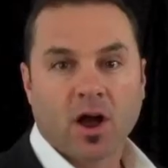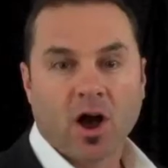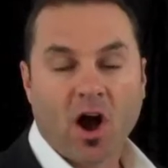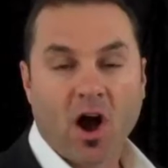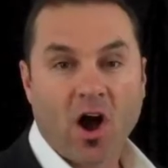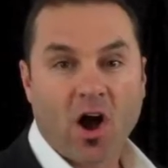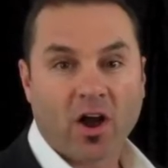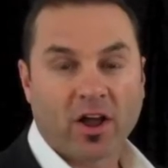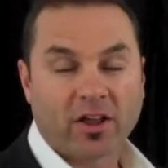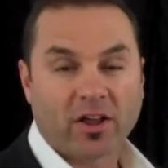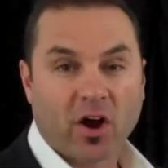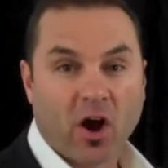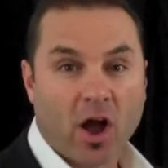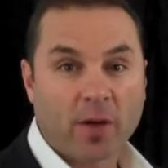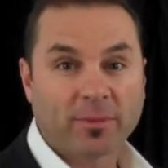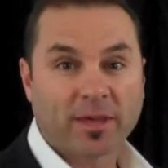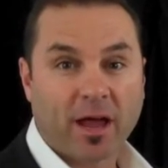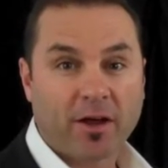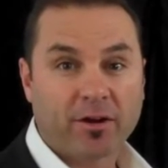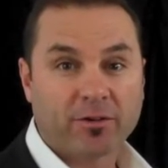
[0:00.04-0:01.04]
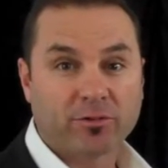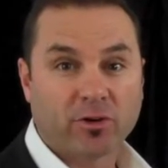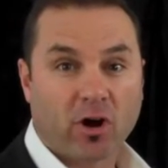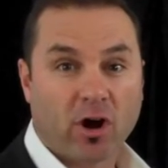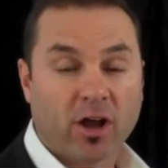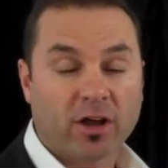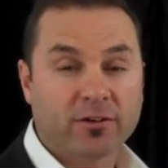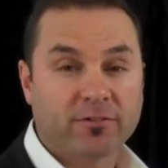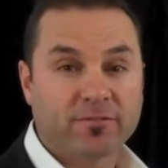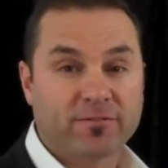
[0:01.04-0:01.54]
Hi, I'm Gary
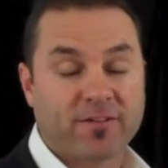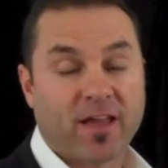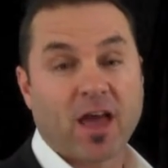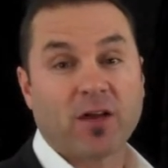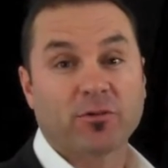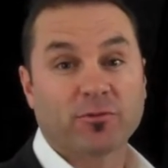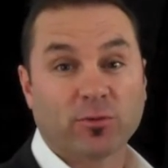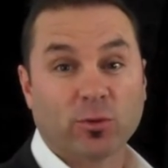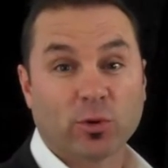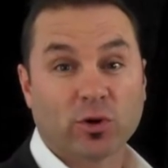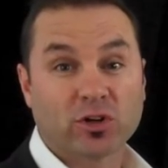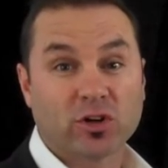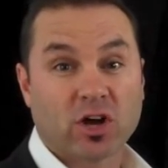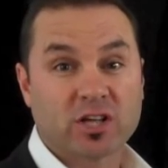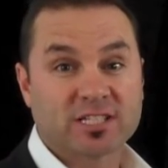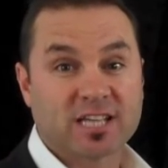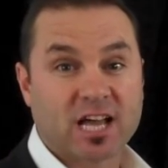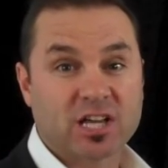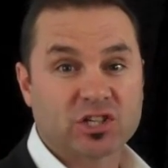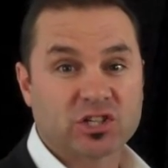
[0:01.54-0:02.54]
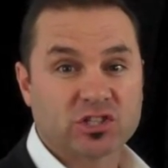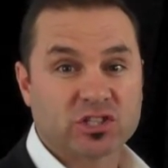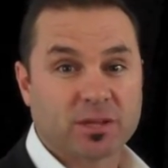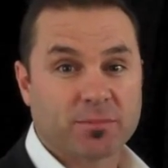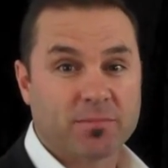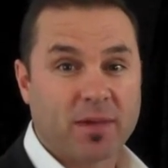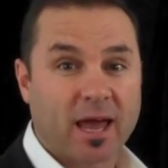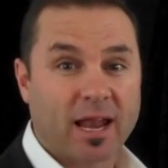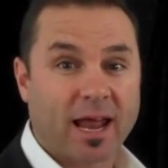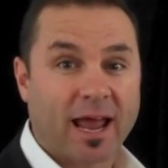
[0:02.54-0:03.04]
Ryan, founder of Organizations That
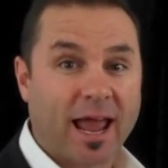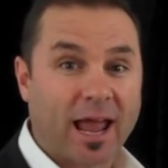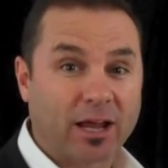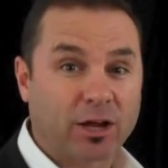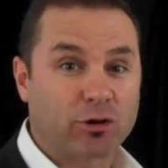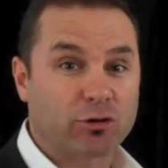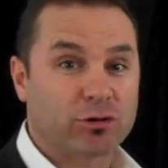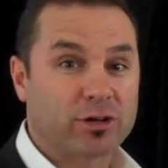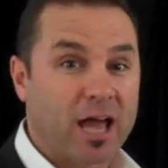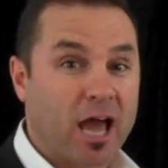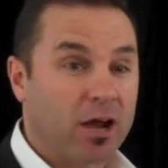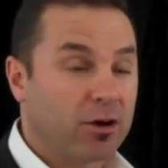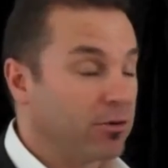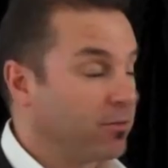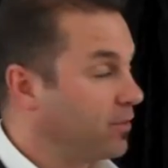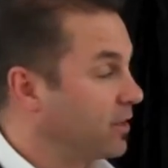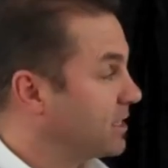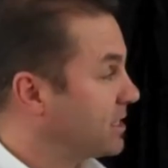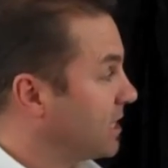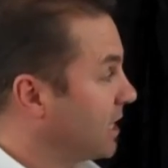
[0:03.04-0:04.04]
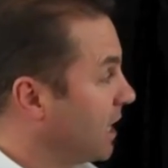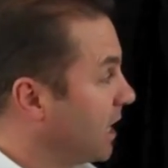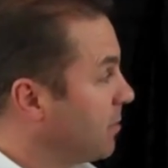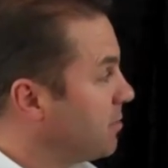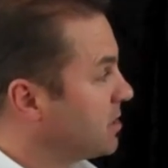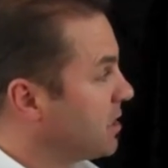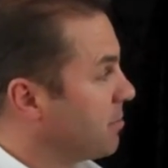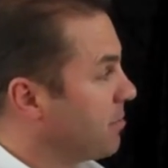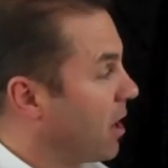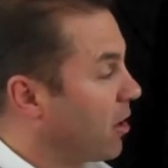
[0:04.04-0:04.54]
Matter and creator of the
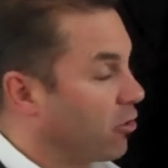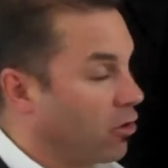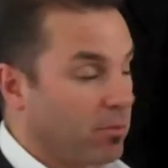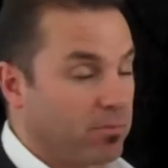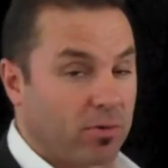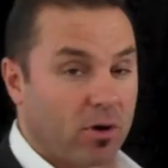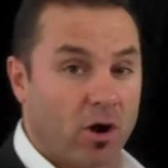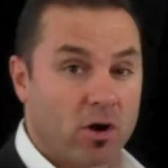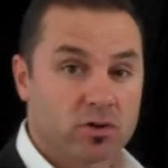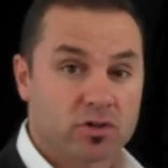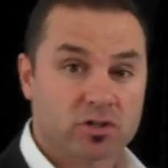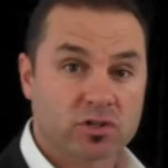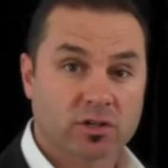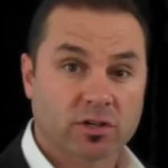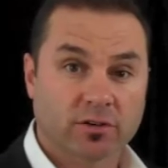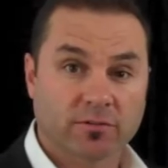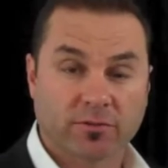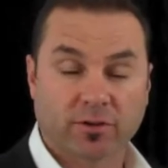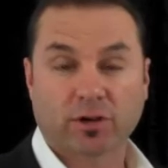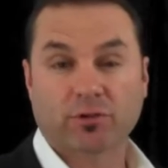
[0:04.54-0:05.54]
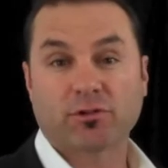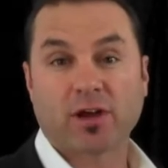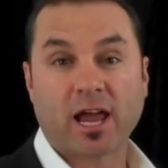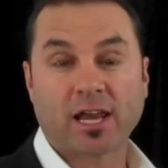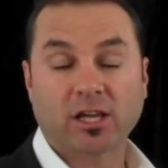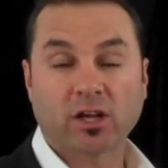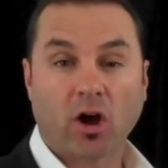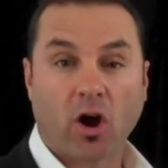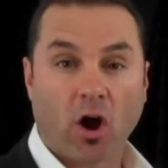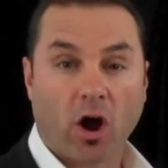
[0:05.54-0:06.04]
Teams That Matter approach for
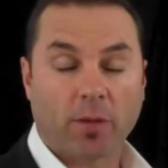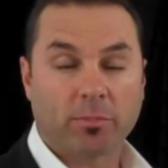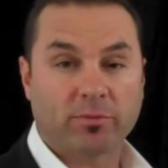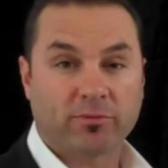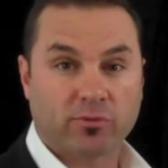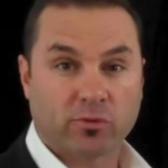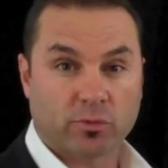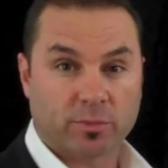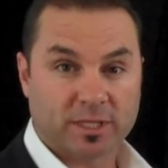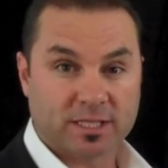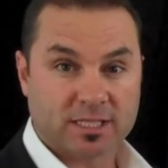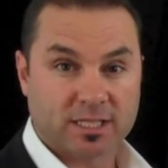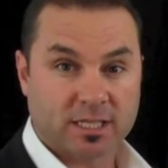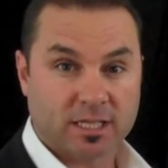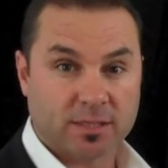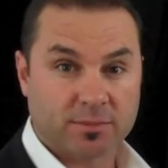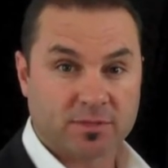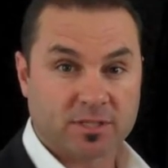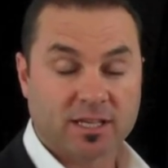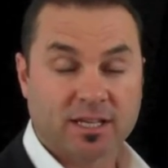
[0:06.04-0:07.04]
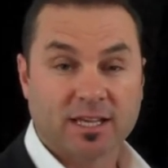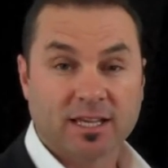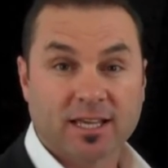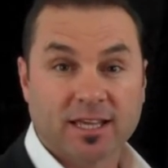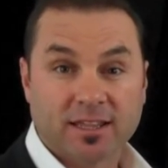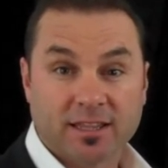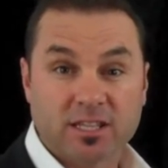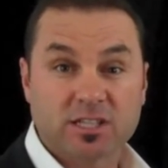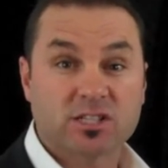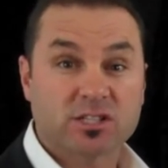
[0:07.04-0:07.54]
creating high-performing teams.
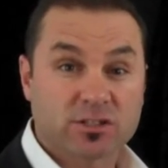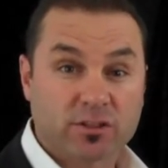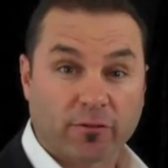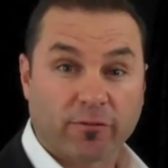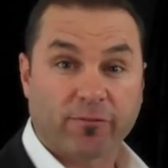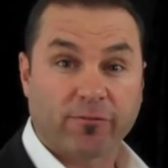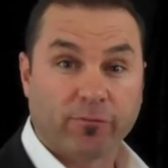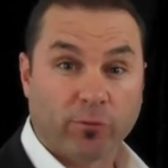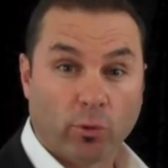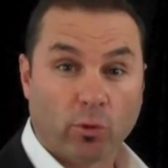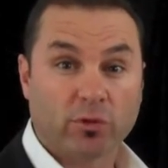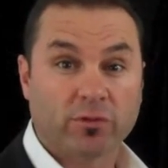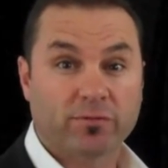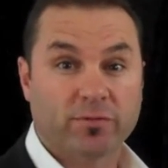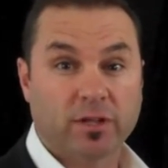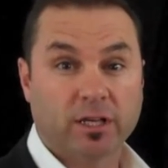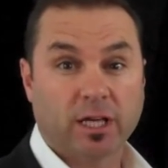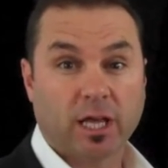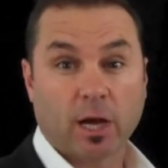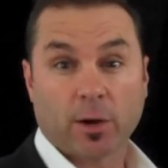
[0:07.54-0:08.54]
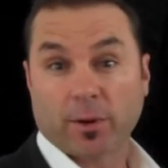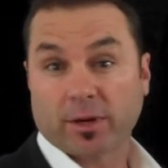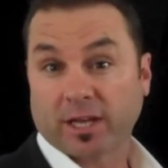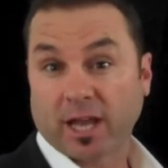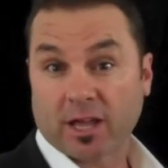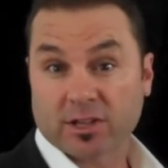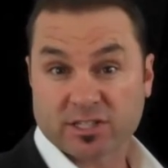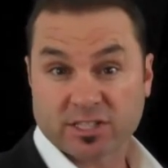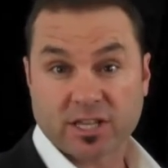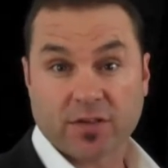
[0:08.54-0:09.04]
This is the fourth video in
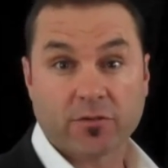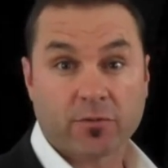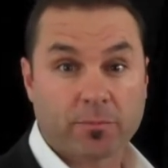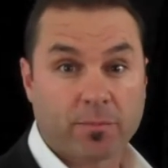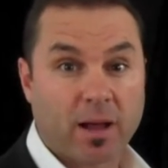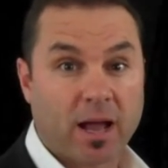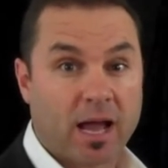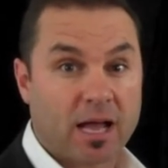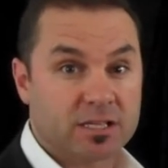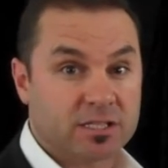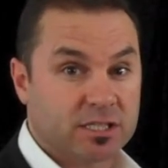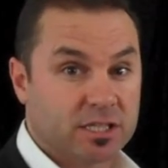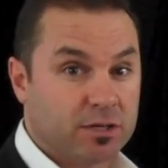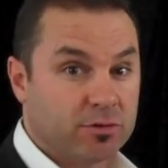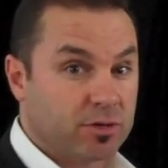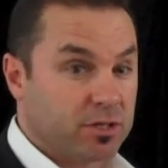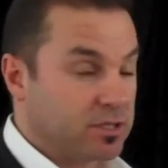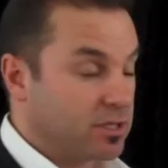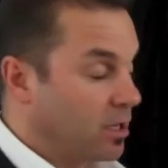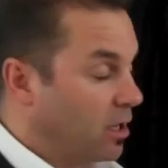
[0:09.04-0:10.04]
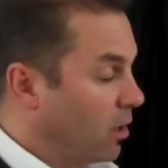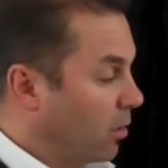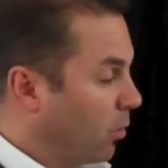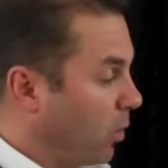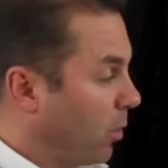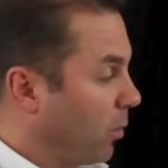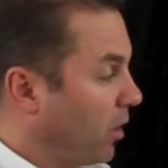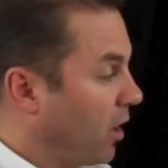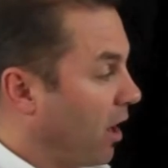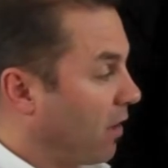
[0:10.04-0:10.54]
our seven-part series where
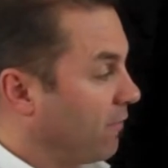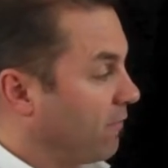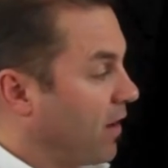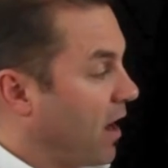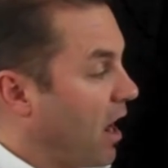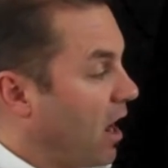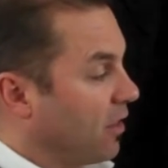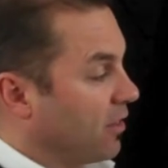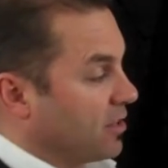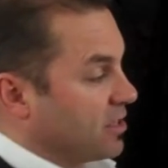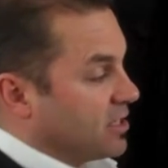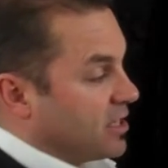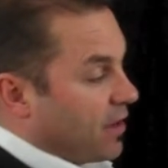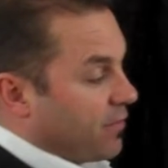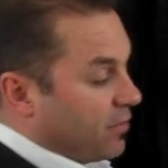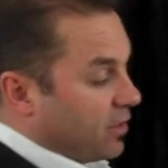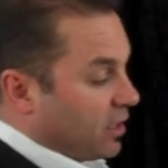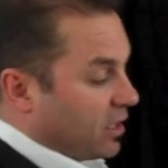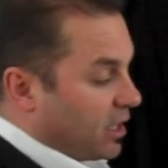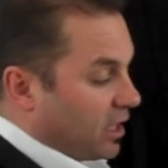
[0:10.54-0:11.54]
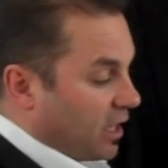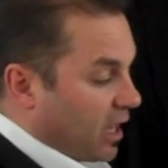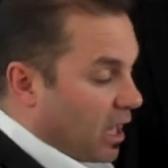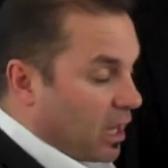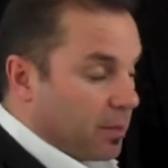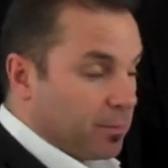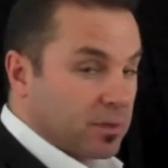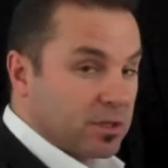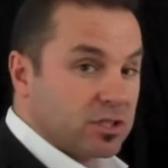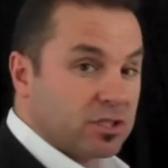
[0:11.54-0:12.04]
we unveil the seven key
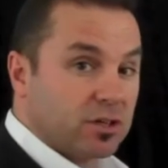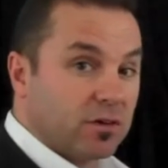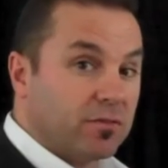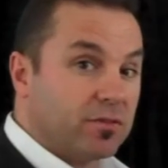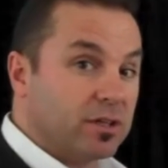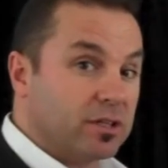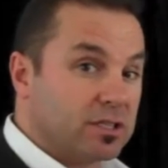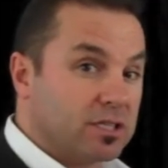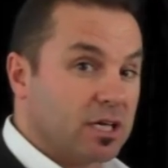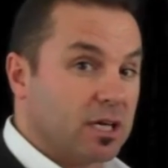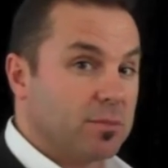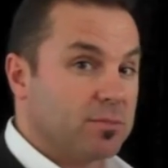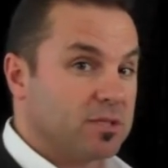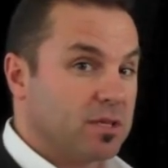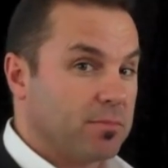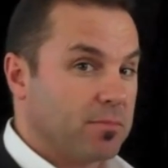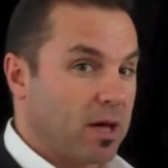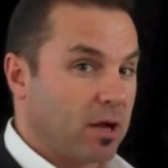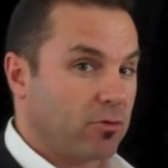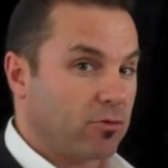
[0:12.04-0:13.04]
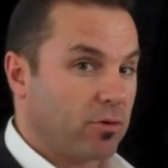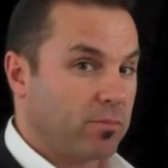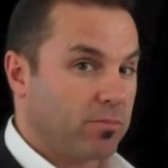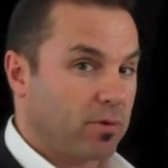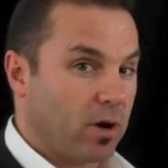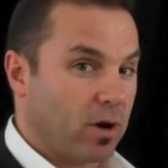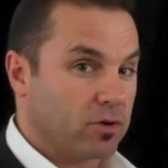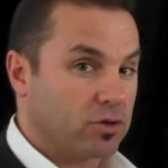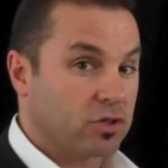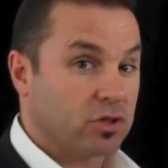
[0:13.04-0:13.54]
elements of the Teams That Matter
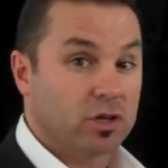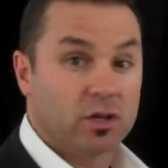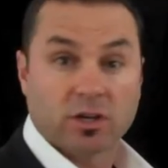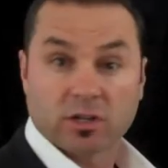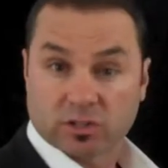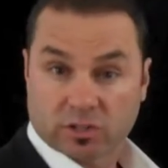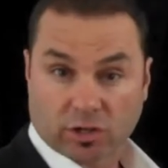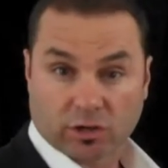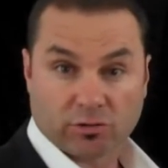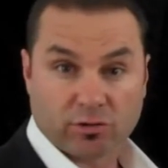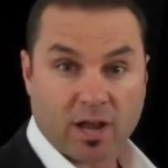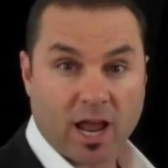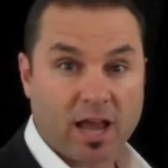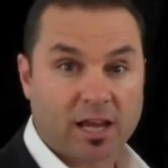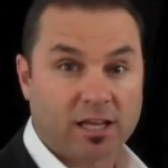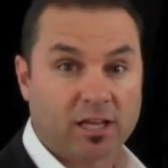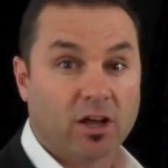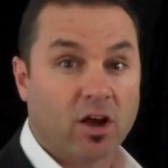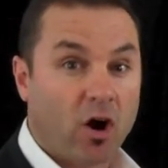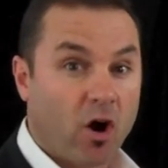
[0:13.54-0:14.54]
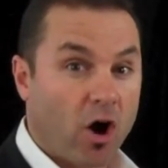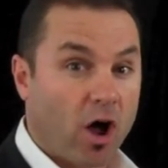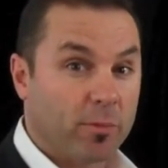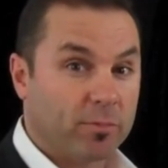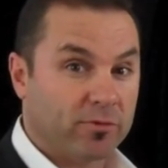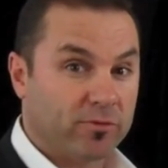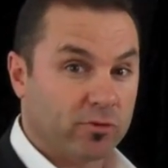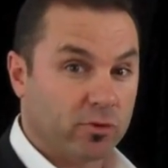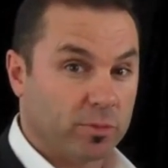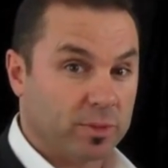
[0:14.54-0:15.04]
approach to creating
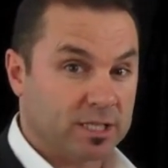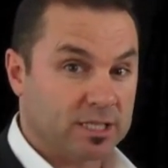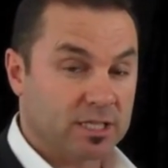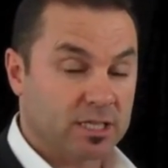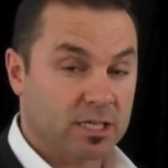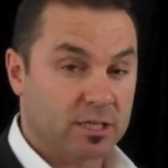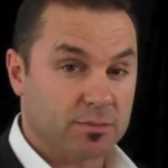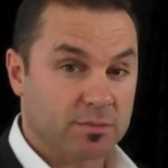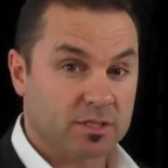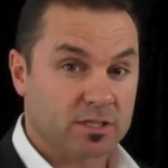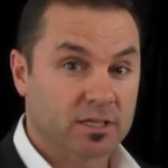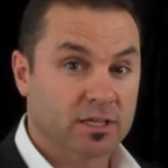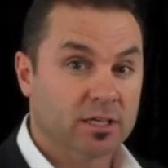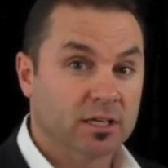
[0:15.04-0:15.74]
high-performing teams.